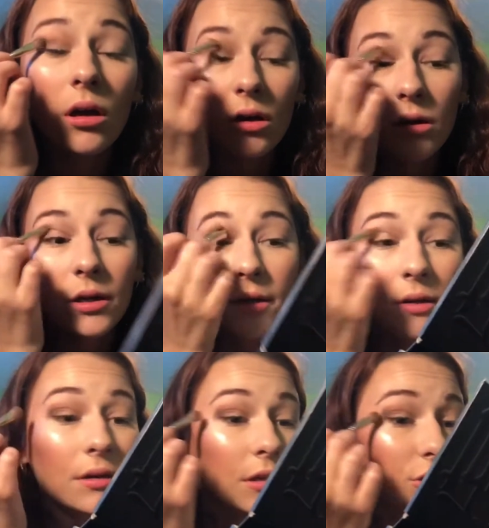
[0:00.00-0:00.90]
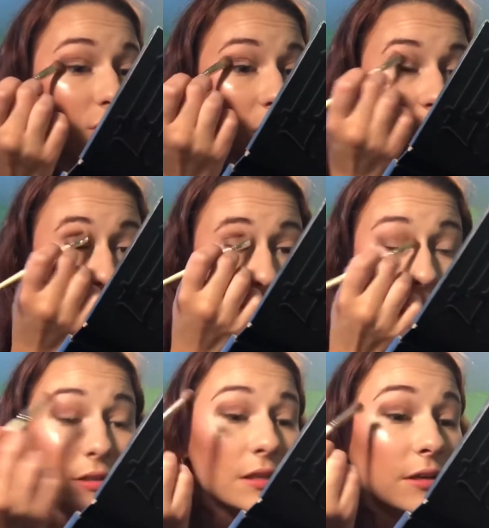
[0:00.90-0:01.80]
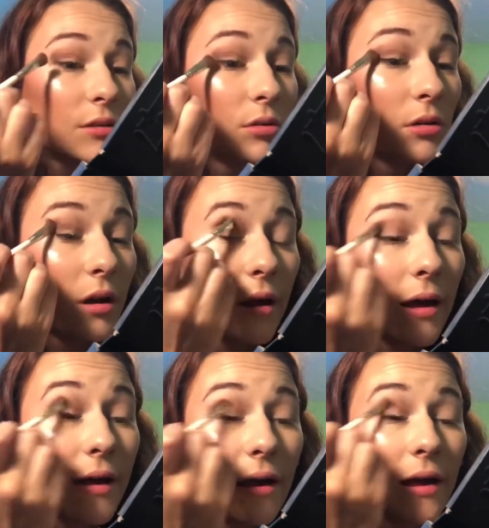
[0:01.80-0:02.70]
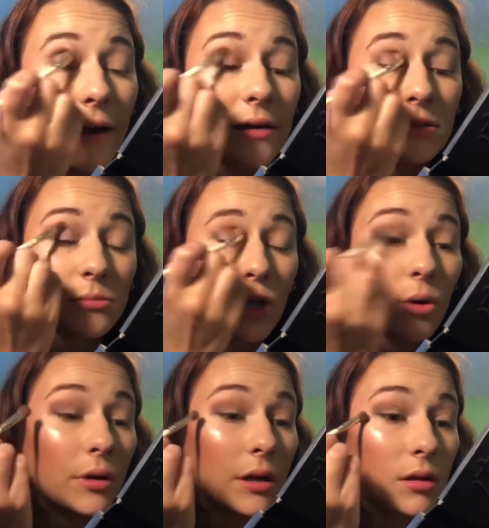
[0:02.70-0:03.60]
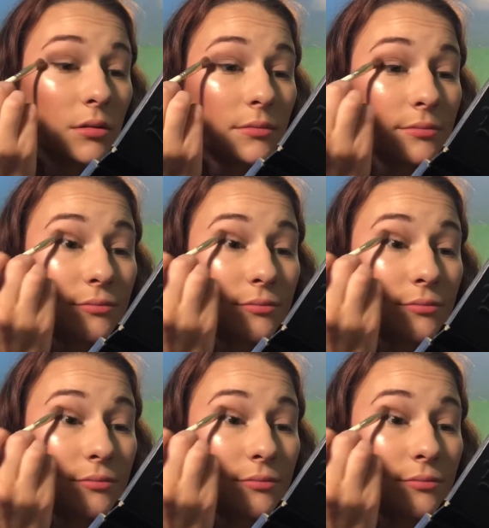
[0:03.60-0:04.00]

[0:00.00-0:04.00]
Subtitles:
Alright, and I just kind of blend it as I'm going in.